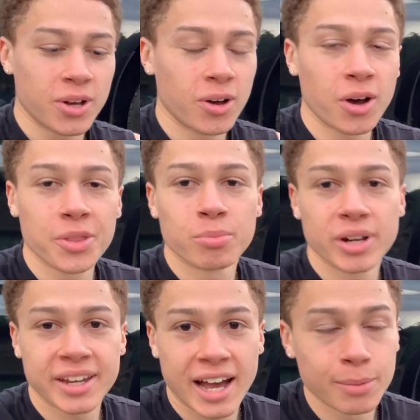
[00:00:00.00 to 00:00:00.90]
all the brake
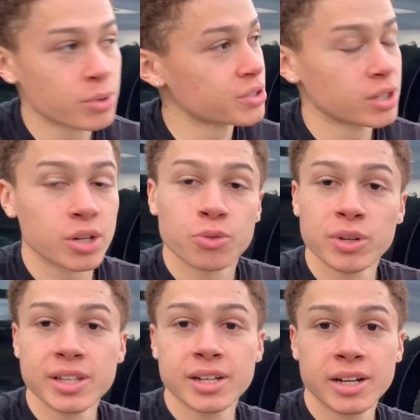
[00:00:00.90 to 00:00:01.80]
calipers look
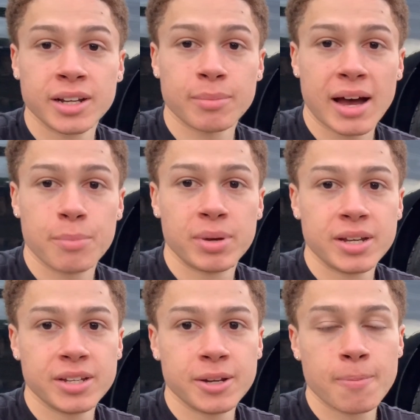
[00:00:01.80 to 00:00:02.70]
really good in my
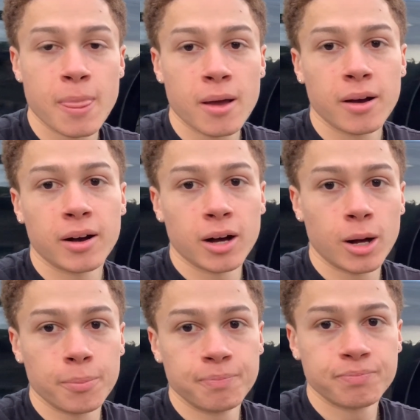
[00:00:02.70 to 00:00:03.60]
opinion.
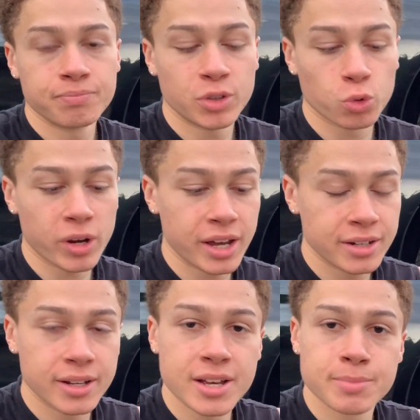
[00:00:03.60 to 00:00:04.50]
The red
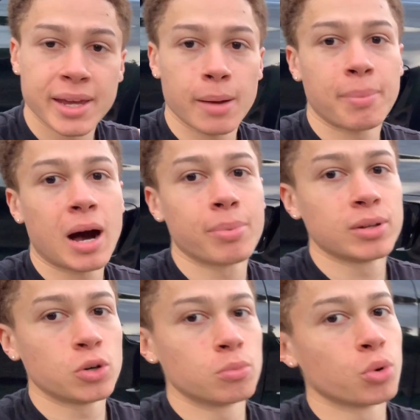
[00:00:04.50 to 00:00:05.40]
does make it pop a
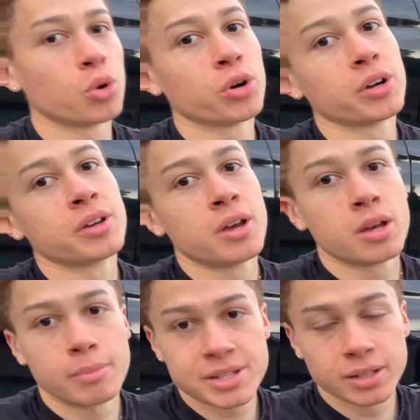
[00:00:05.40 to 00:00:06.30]
little more,
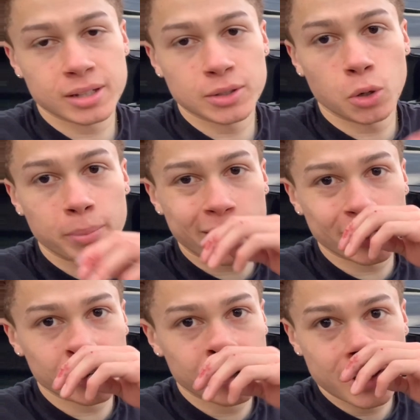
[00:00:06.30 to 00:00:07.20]
makes it look a little
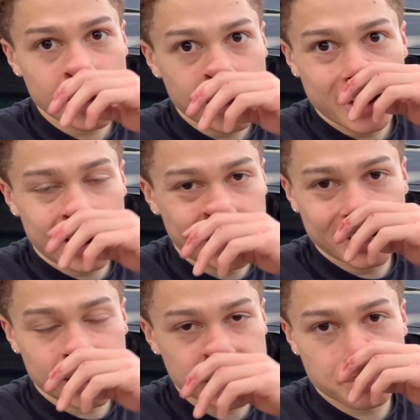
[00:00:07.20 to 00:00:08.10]
better, and it
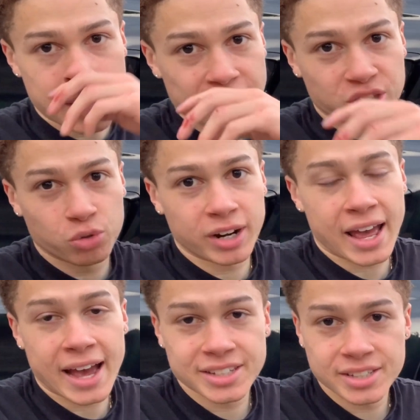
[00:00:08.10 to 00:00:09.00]
does match the red
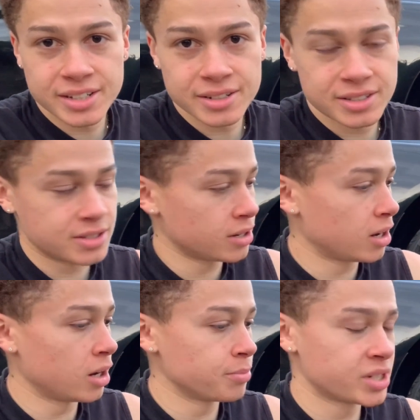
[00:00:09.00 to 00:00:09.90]
accents,
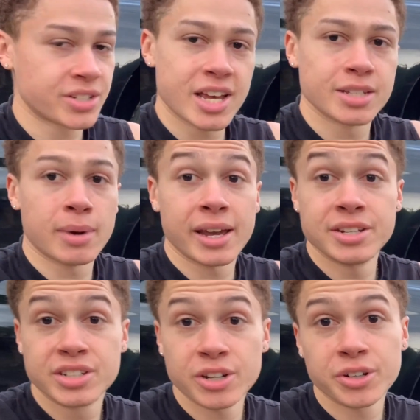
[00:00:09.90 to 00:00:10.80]
such as my
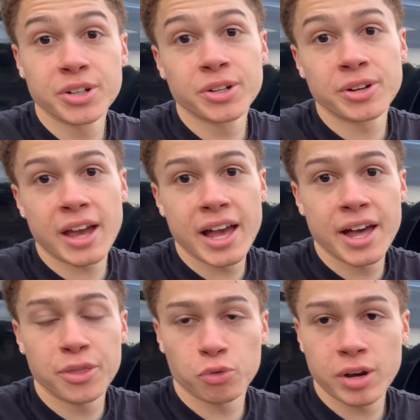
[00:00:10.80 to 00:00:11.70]
interior
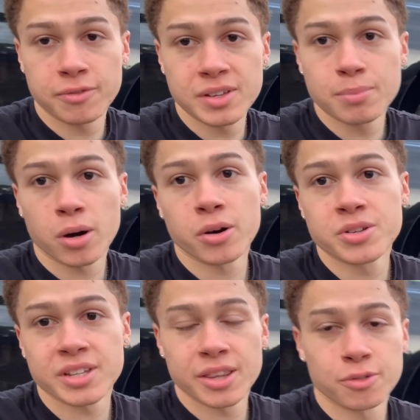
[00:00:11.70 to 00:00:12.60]
and the red
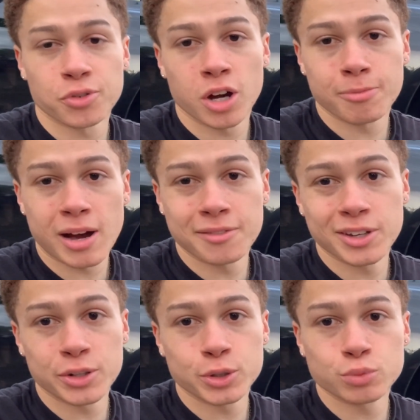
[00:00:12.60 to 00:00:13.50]
V-bars in the front of my vehicle.